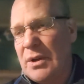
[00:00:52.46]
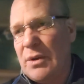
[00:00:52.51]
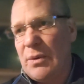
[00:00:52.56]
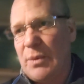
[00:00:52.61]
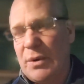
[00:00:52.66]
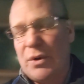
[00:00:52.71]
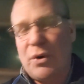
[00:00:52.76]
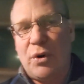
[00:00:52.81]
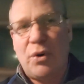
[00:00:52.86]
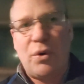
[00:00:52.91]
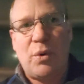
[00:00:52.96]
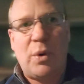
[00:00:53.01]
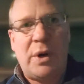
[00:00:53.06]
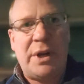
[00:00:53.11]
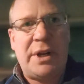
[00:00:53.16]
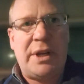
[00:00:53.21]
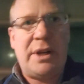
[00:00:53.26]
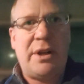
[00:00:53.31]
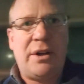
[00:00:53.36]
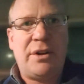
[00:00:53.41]
we've got
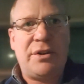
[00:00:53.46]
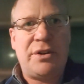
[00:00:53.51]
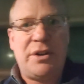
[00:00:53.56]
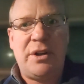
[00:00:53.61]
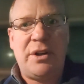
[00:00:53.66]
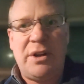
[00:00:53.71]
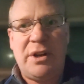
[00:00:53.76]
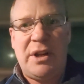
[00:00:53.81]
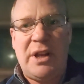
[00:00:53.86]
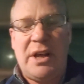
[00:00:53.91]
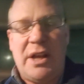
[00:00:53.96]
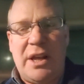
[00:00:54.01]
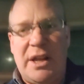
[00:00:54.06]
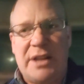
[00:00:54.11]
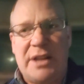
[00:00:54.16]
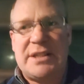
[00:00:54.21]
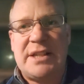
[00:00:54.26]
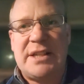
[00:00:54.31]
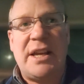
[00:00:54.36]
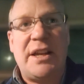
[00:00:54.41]
quite
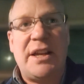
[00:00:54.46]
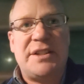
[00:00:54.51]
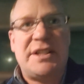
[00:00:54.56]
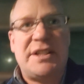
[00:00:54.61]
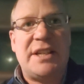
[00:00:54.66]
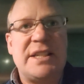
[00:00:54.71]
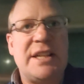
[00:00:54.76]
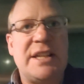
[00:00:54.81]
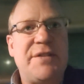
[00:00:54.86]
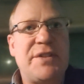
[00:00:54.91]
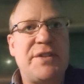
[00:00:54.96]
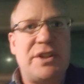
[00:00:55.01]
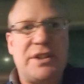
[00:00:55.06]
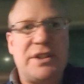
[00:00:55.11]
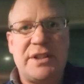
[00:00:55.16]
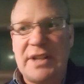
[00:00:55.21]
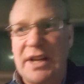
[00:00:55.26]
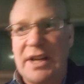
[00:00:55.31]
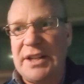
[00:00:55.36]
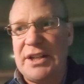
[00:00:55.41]
a
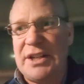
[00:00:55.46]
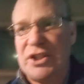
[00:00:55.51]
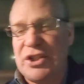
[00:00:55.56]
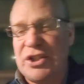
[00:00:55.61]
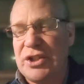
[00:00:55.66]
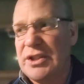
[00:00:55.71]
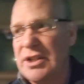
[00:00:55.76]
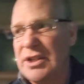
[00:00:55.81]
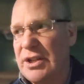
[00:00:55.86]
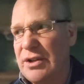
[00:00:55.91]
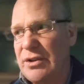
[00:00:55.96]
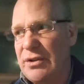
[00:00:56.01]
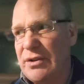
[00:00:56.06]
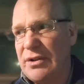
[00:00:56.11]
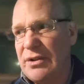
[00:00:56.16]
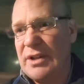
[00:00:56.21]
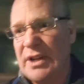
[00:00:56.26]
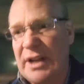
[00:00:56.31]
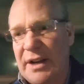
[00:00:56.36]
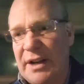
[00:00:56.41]
significant tonnage to
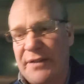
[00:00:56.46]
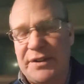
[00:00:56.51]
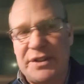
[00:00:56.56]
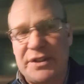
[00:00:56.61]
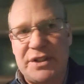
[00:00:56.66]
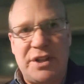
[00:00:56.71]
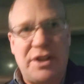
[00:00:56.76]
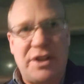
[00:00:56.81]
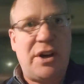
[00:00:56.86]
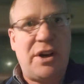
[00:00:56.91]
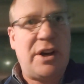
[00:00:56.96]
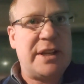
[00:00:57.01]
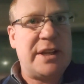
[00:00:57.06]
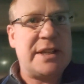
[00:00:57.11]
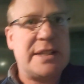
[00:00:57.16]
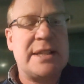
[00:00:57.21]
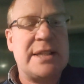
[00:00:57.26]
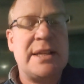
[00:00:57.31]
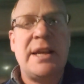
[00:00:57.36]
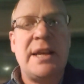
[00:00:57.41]
cover tonight,
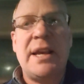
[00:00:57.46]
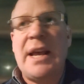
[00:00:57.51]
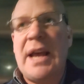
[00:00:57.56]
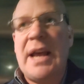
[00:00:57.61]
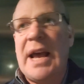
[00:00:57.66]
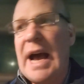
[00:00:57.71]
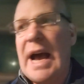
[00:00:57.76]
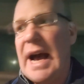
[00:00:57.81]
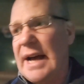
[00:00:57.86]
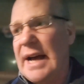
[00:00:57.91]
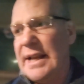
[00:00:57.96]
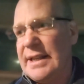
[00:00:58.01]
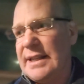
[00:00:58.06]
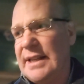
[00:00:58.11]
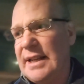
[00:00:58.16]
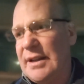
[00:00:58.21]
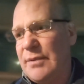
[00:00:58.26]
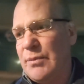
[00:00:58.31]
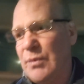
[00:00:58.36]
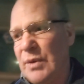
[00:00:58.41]
and
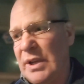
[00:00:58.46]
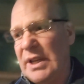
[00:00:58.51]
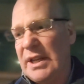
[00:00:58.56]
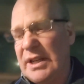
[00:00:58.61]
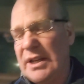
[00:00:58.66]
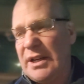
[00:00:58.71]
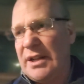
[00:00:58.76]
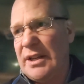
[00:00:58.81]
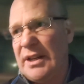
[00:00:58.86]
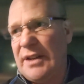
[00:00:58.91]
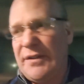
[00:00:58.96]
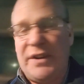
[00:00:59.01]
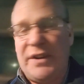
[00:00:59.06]
then we can, if